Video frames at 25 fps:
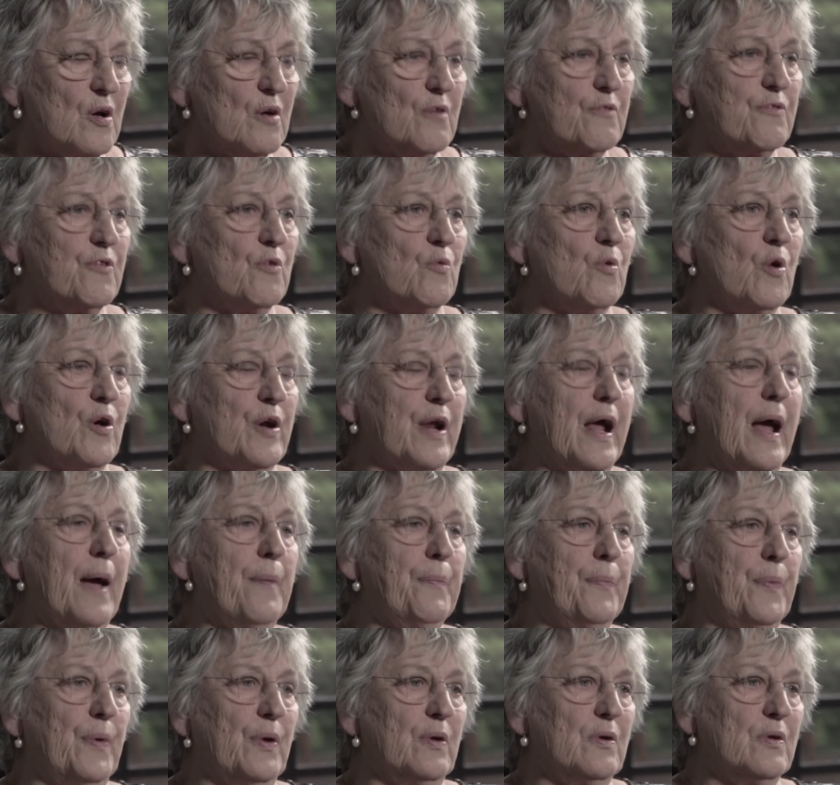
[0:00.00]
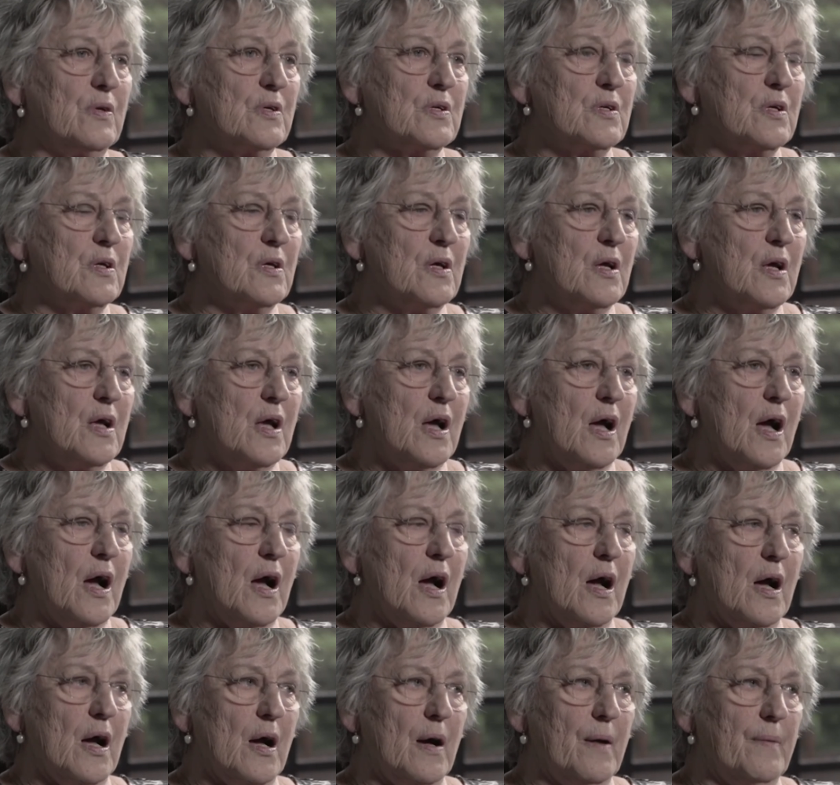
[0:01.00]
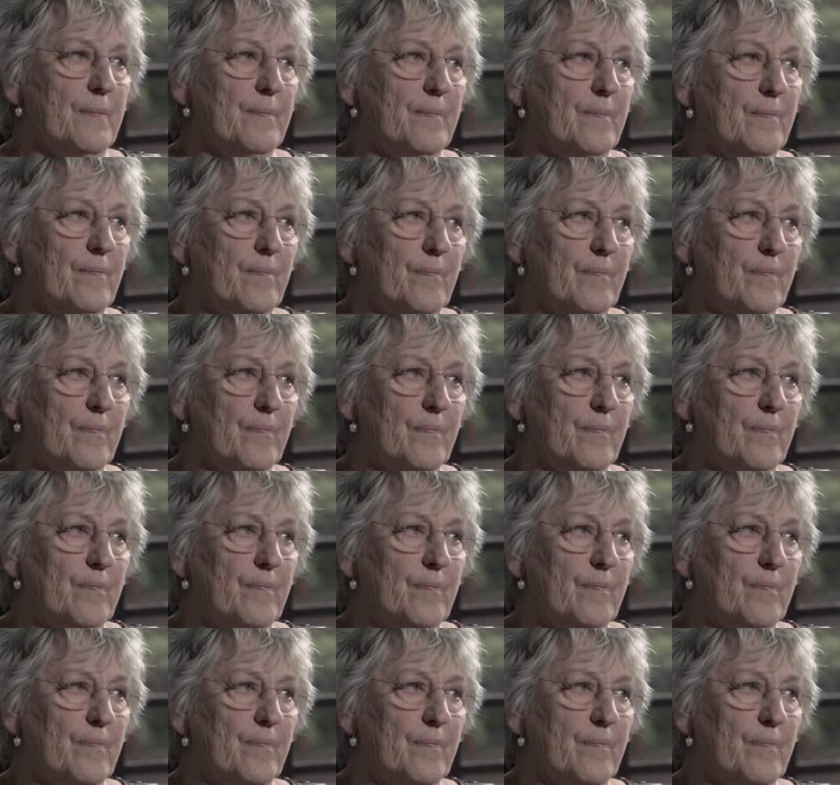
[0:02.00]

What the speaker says: for what happened. And